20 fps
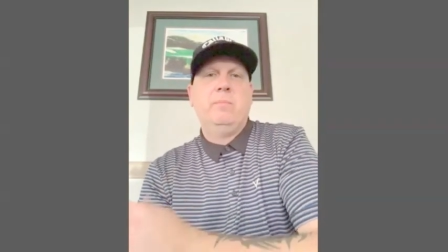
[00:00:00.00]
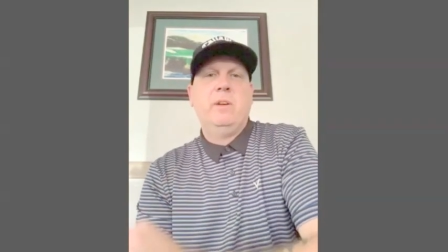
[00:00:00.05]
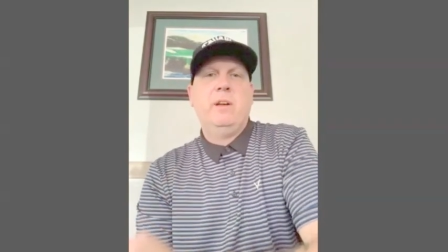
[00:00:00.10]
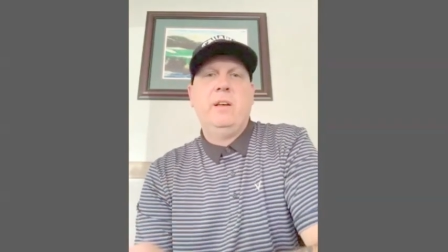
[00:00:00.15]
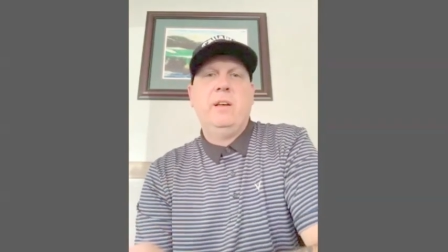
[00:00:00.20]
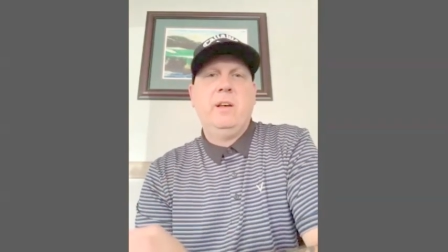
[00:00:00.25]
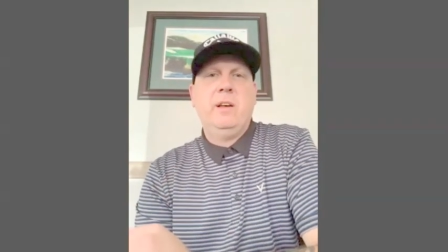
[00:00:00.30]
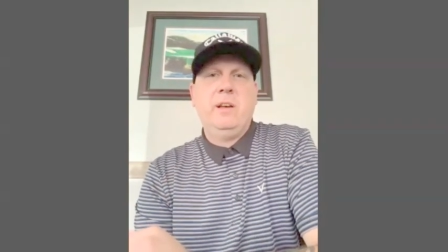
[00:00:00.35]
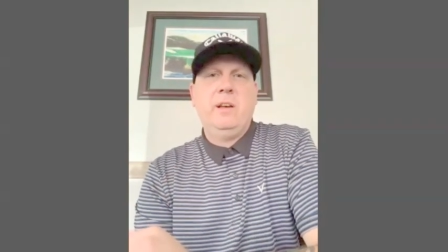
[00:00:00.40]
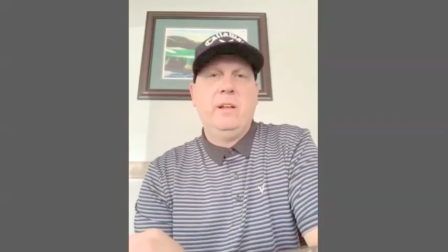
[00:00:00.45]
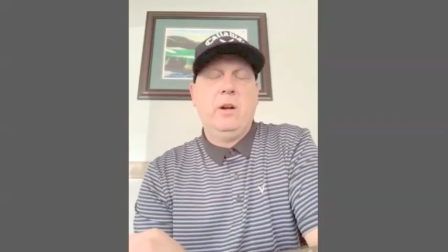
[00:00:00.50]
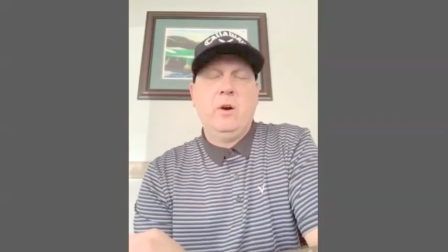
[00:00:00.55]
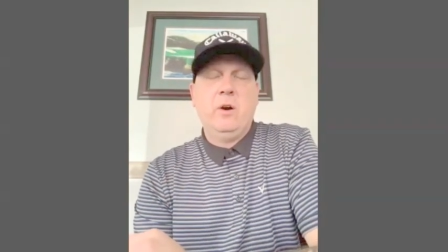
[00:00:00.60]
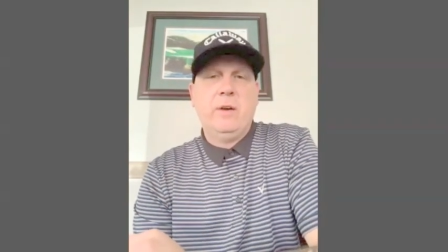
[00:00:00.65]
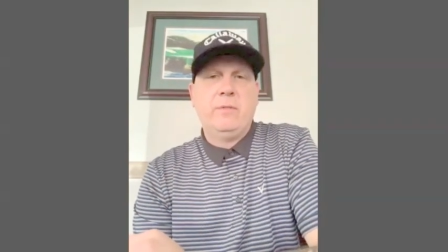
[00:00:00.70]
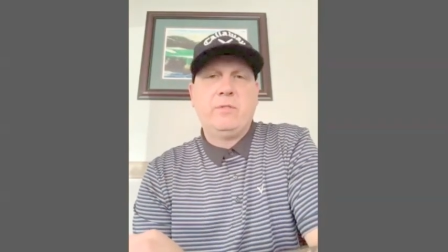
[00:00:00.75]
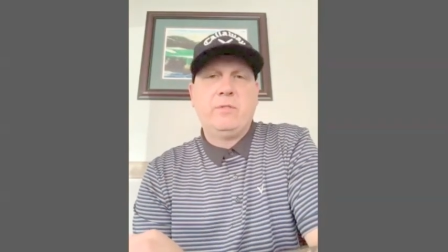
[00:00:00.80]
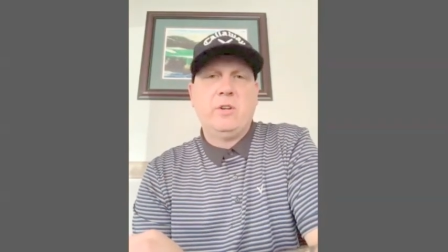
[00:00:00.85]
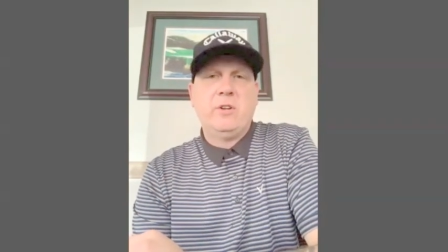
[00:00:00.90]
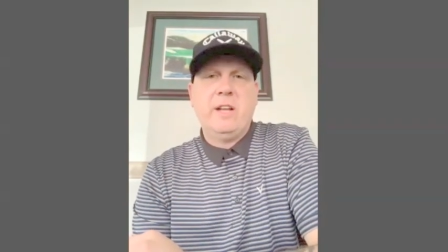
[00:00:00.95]
and, you know,
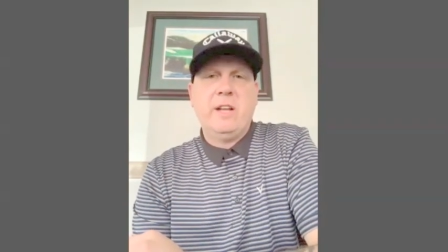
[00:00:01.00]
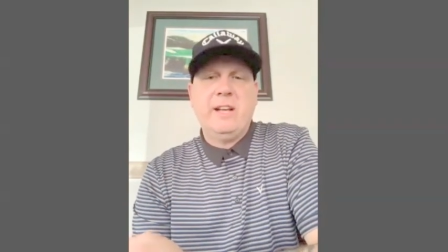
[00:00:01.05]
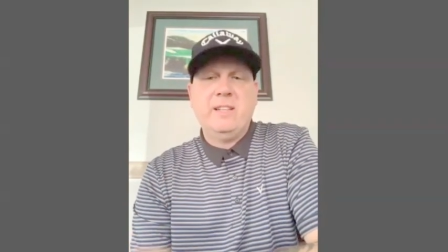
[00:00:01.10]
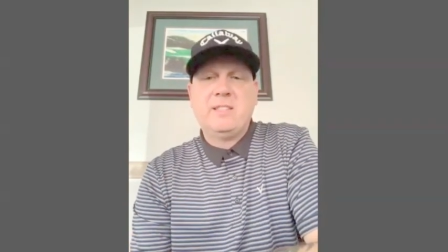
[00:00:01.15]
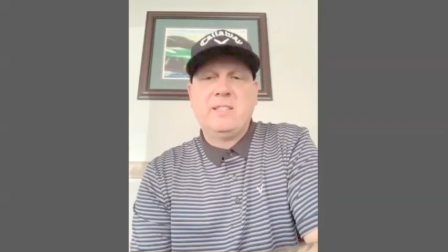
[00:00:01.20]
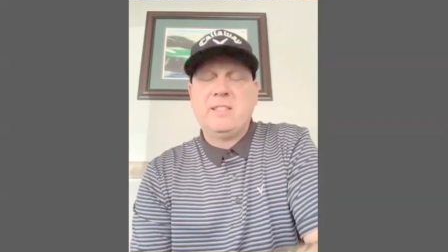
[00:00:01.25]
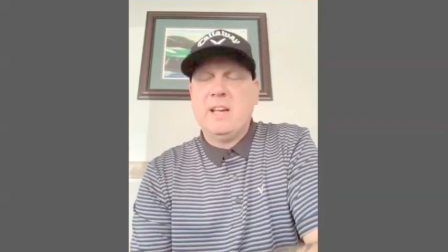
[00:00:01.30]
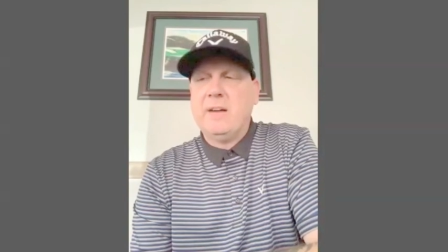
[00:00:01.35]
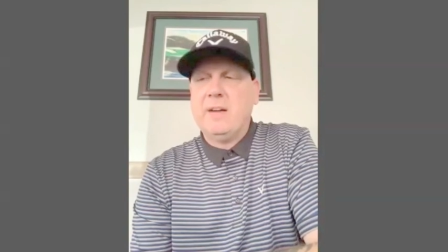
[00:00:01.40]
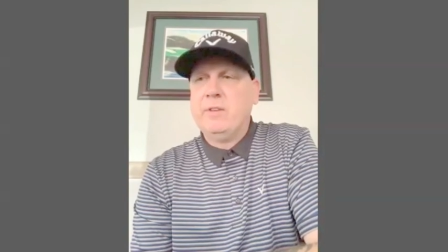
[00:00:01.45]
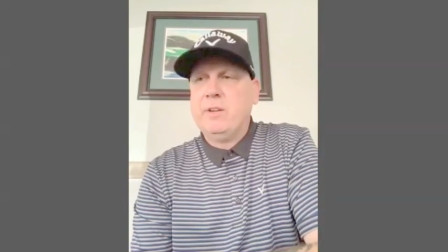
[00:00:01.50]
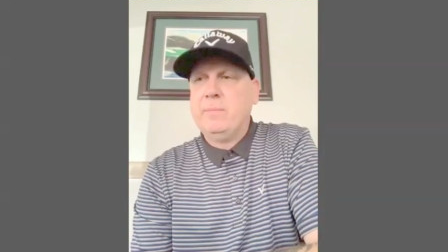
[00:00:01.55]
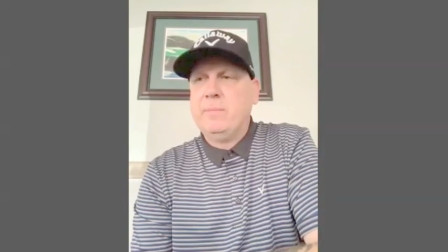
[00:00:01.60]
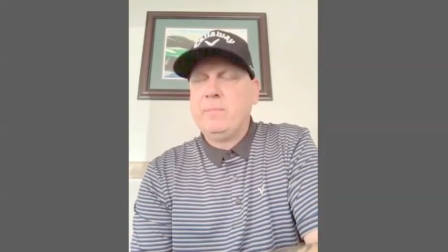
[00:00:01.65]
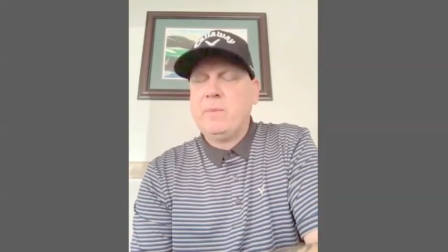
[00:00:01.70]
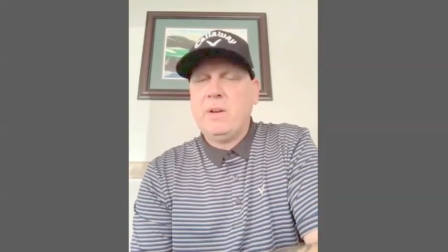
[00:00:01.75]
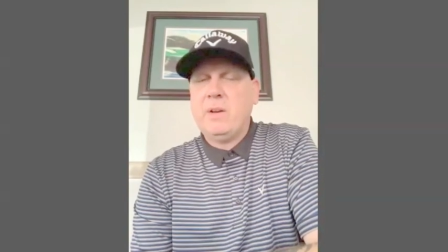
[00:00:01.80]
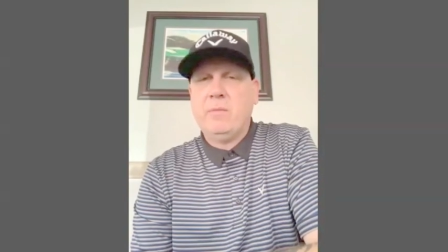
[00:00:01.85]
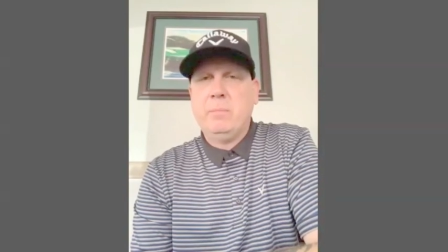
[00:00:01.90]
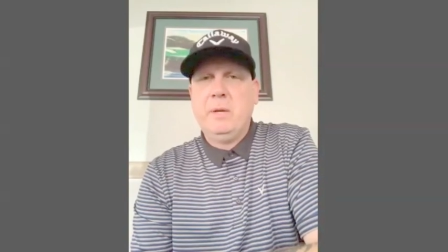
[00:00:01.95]
after day 7
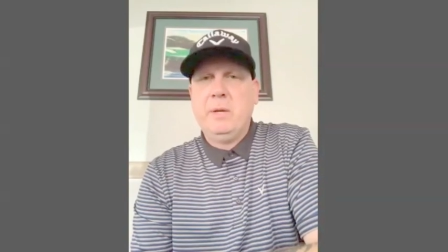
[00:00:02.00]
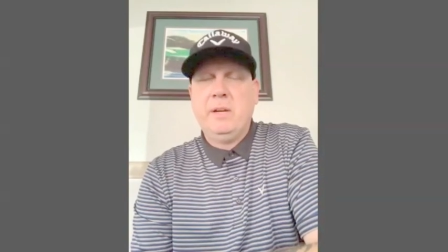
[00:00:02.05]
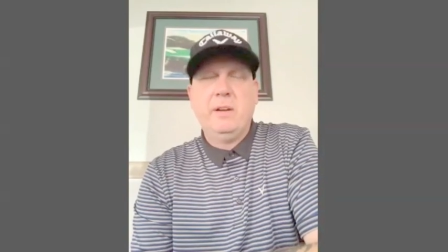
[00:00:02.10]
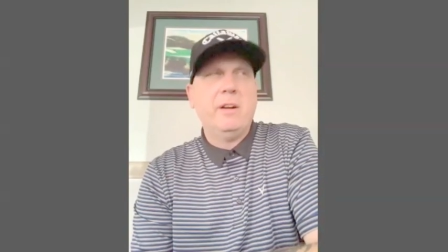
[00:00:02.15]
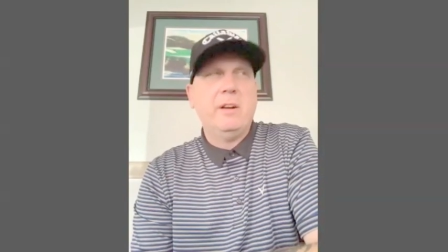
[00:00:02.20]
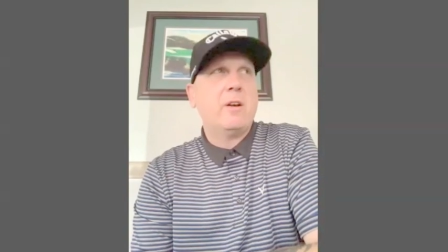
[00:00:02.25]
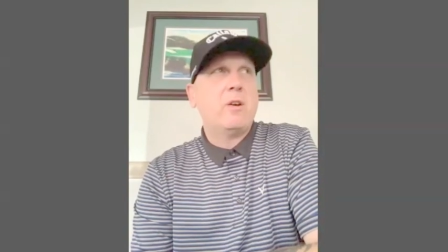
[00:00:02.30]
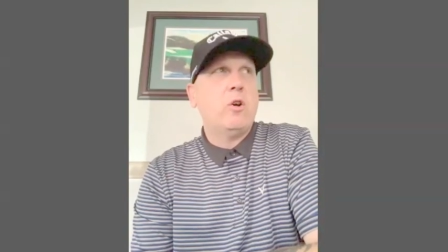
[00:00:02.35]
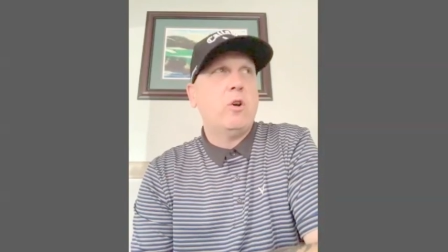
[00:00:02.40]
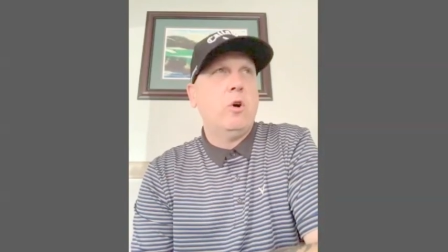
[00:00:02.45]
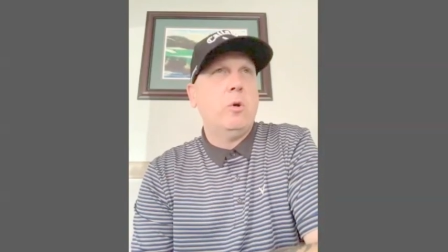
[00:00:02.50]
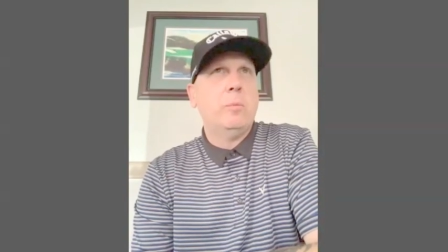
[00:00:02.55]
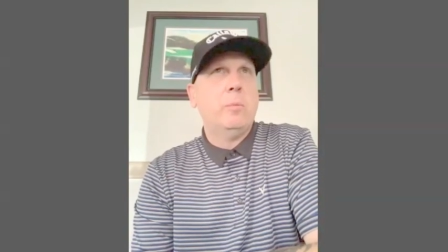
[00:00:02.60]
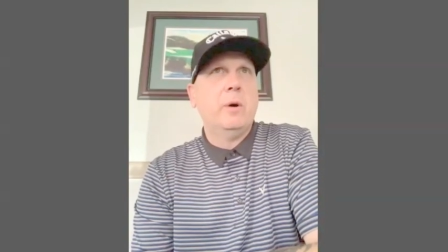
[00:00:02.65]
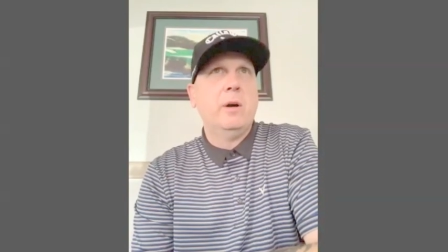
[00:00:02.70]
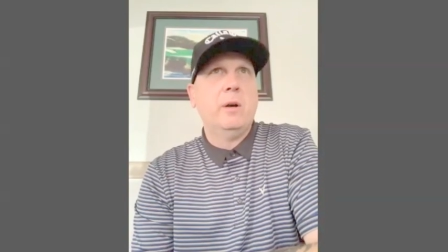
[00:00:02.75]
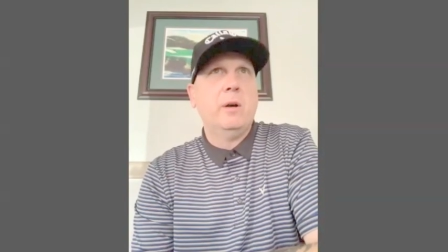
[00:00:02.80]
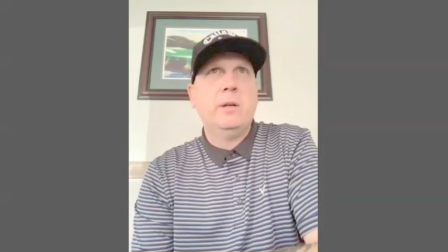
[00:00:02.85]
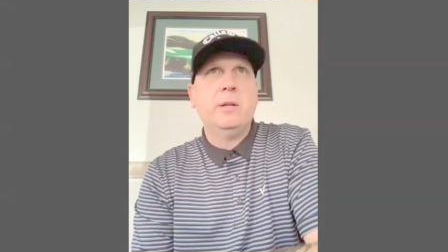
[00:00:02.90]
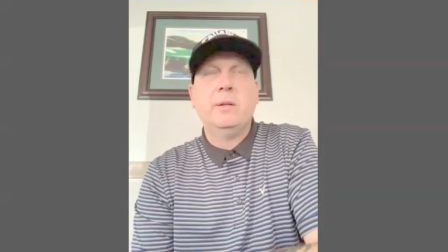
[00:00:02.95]
of being in a
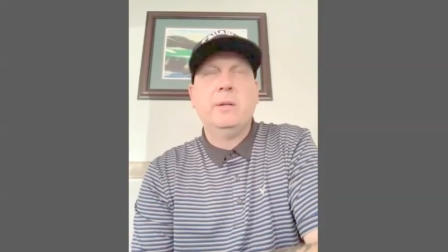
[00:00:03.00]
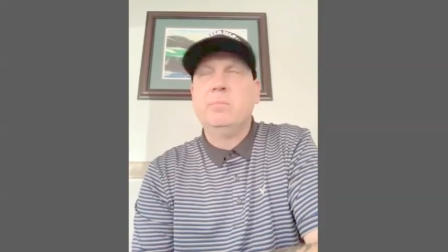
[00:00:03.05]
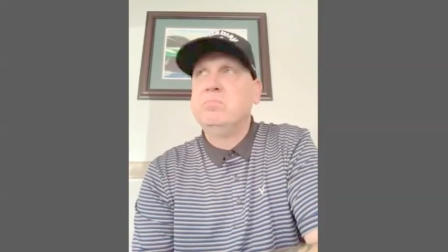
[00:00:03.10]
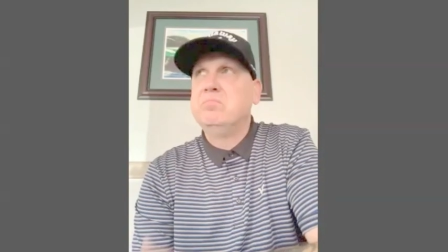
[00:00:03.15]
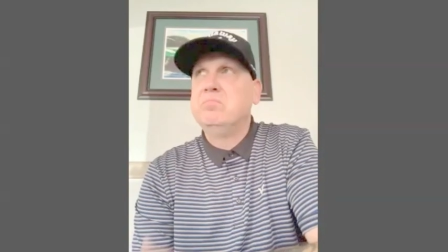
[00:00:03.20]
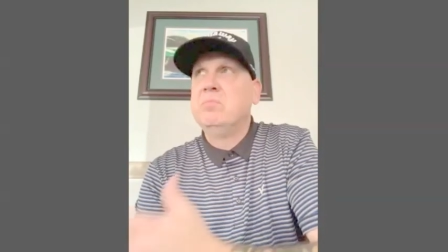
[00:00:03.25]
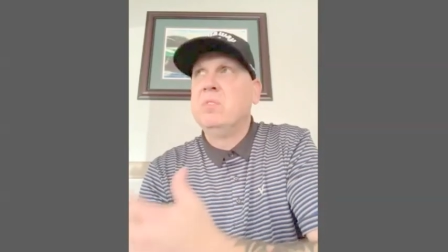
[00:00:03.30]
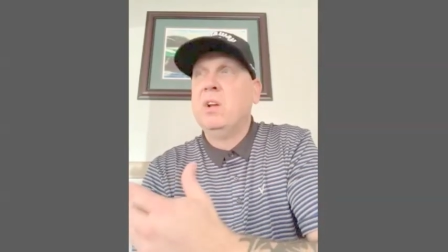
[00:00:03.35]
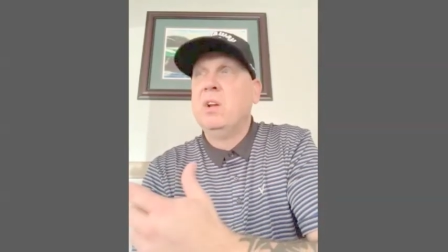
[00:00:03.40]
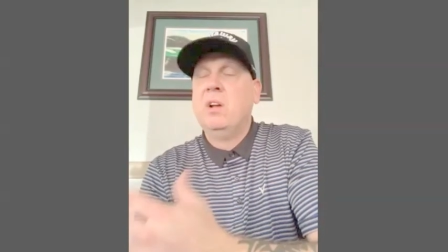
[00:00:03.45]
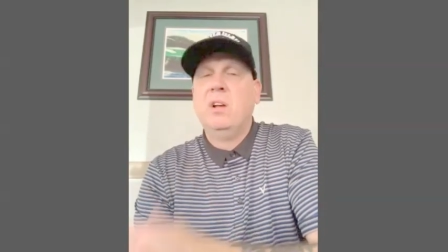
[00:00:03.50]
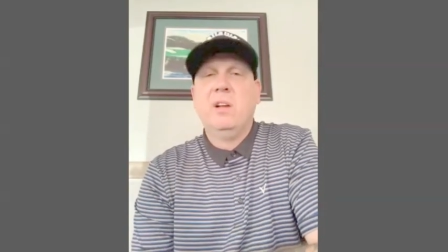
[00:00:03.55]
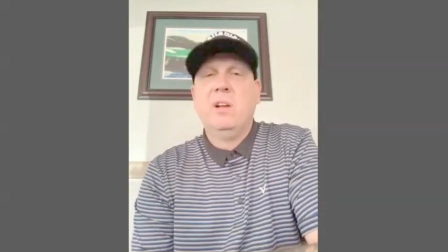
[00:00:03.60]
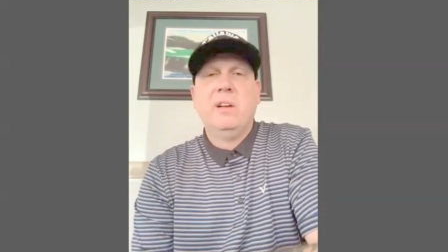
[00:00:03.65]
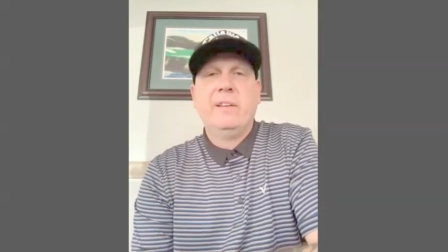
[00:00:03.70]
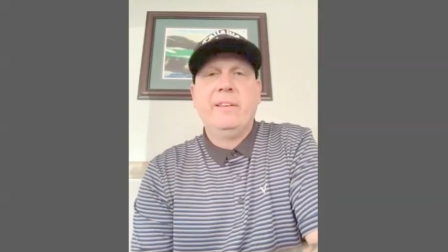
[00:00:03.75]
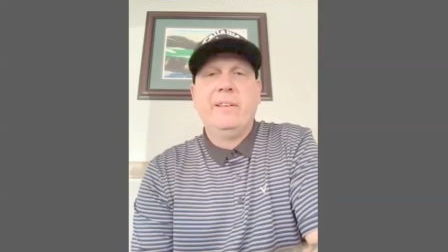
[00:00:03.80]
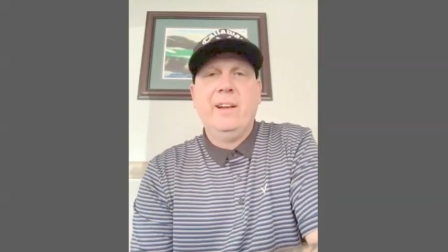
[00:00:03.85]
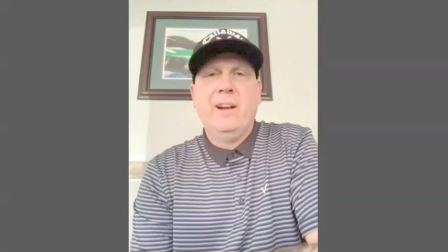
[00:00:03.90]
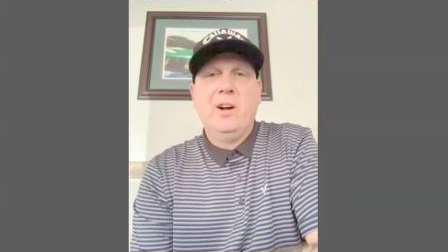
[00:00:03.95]
coma, and,
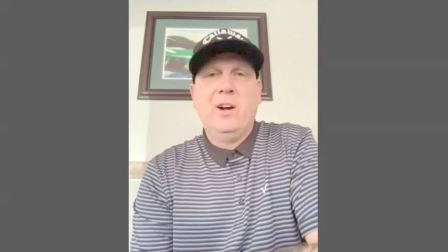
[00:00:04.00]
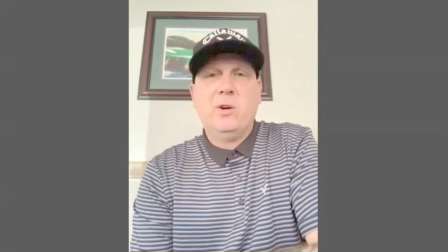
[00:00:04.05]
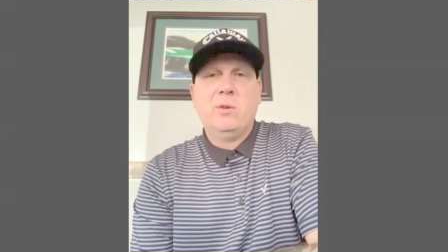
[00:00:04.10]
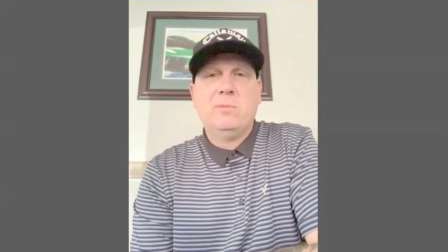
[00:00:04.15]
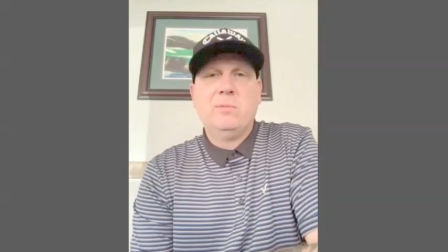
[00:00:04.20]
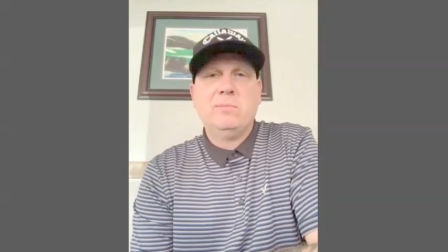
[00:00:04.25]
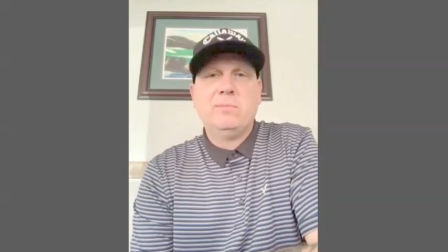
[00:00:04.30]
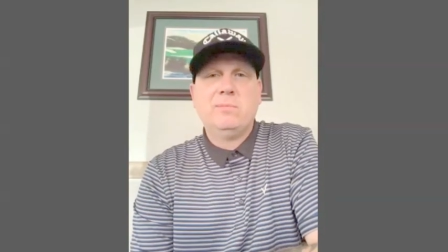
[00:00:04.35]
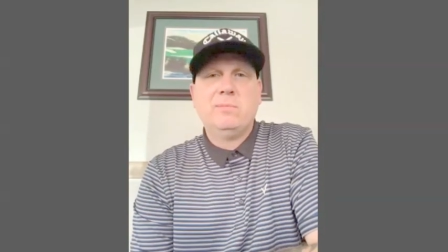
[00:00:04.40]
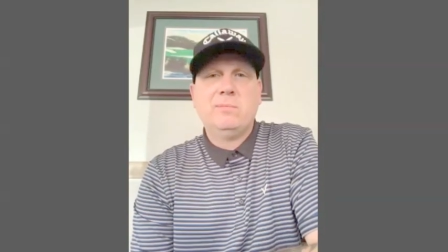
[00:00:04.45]
you know,